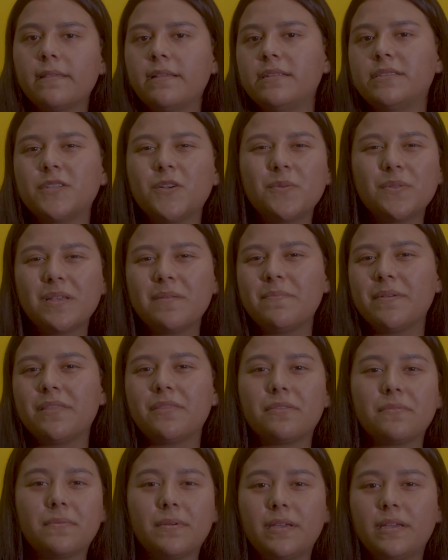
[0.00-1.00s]
It's only
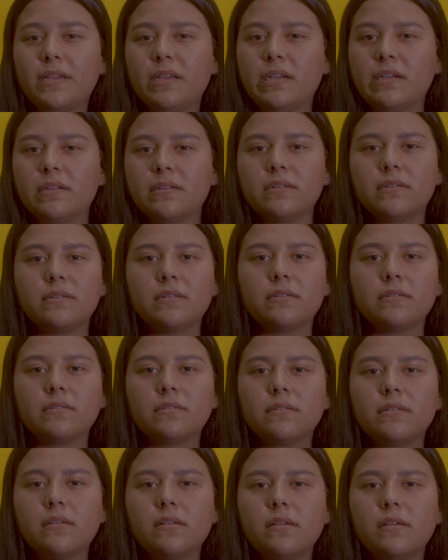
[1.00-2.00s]
been three,
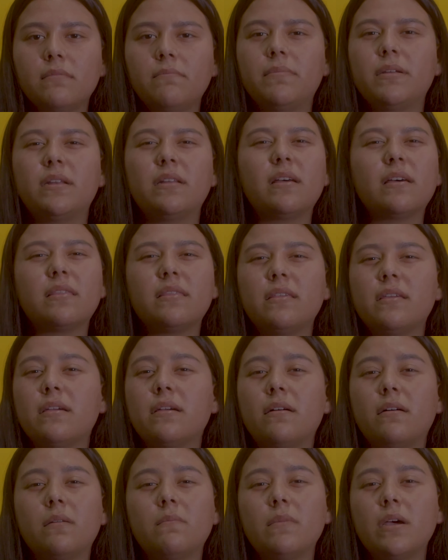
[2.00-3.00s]
but
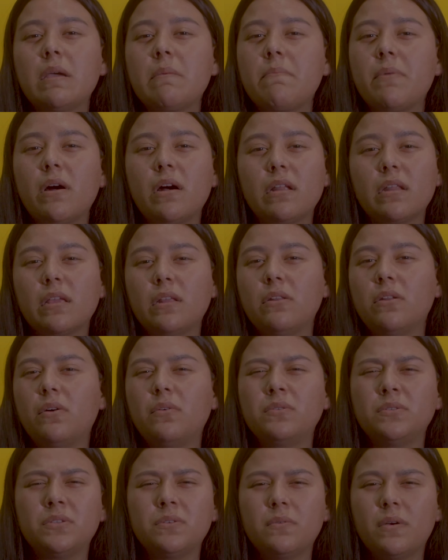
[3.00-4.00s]
nothing on my body
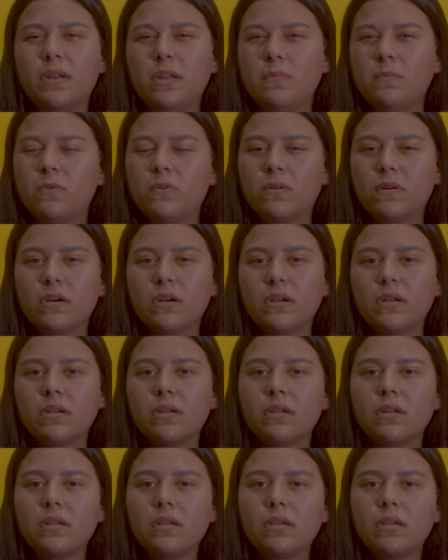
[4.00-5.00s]
knows you anymore.
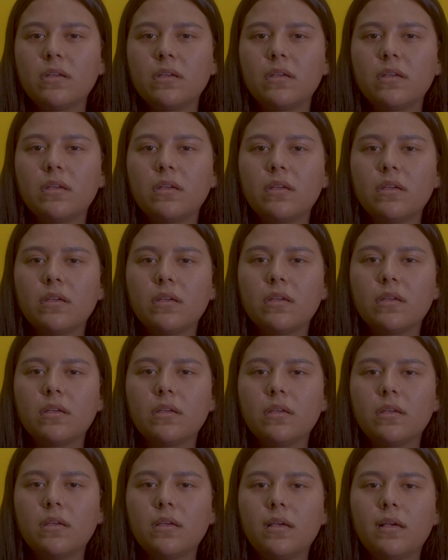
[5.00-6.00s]

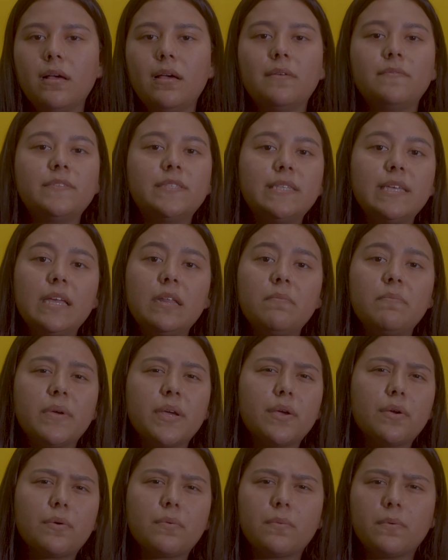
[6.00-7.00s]
I've seen
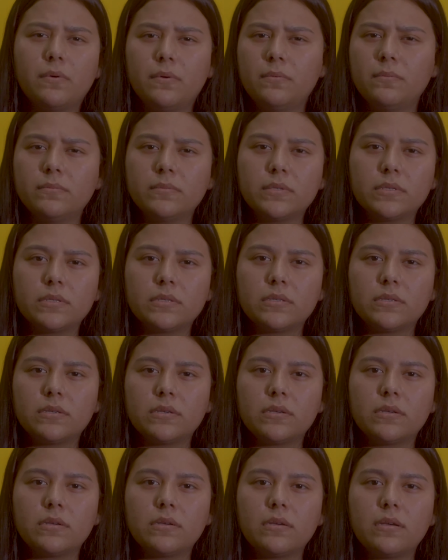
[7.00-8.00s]
bigger rooms,
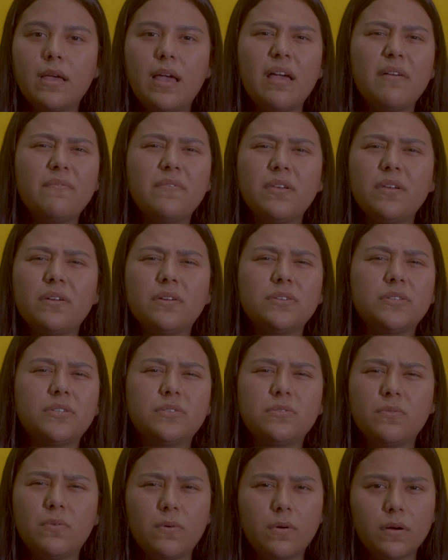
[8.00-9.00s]
heavier
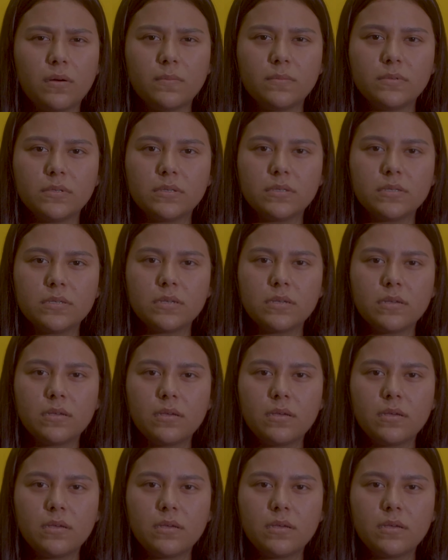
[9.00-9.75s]
storms,